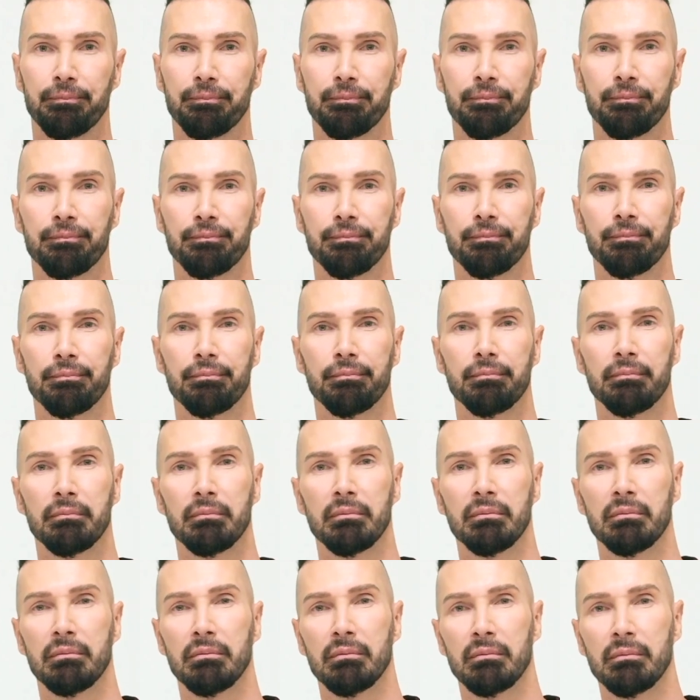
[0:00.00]

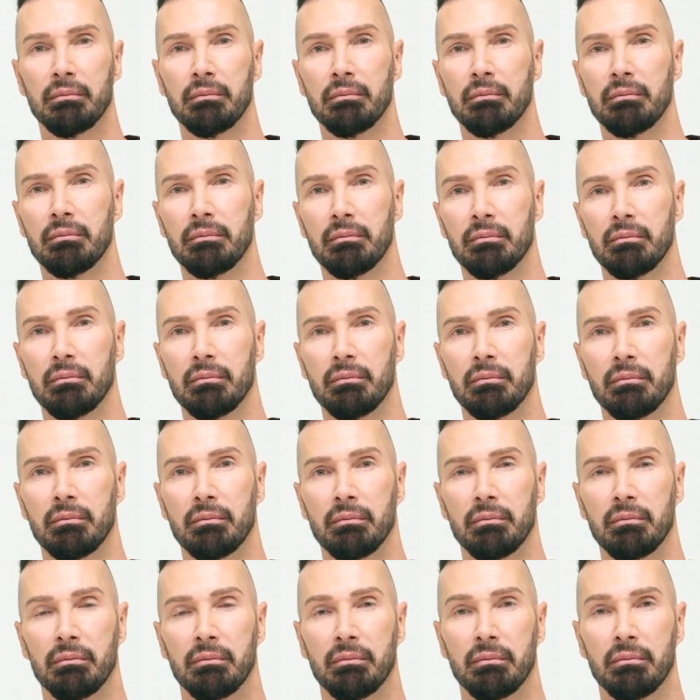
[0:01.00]

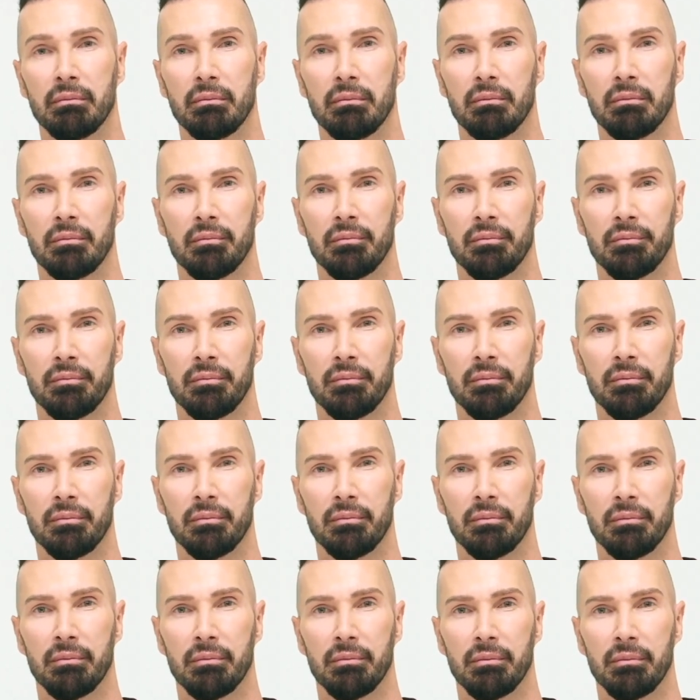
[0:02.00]

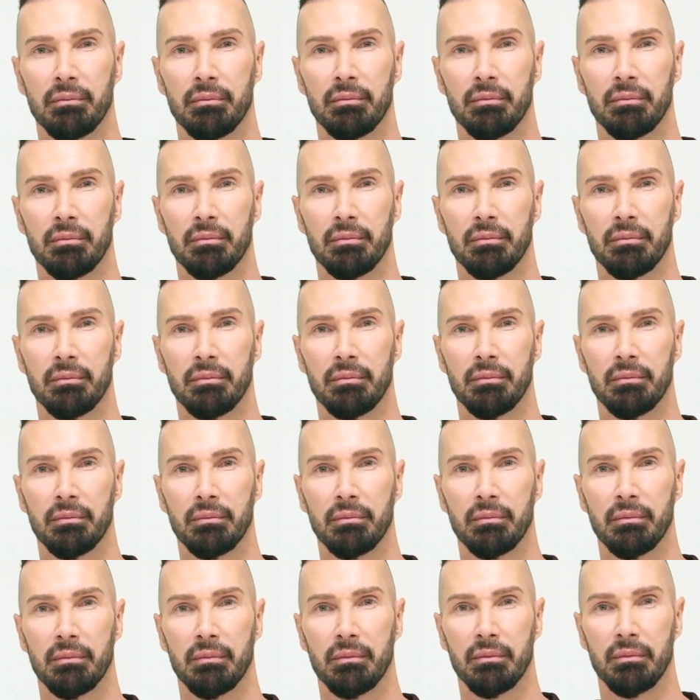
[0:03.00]

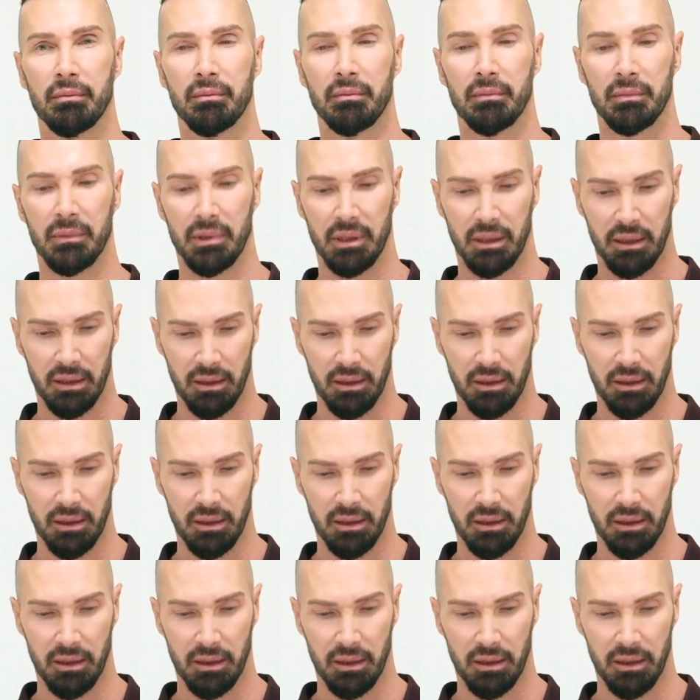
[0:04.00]
Nobody speaks.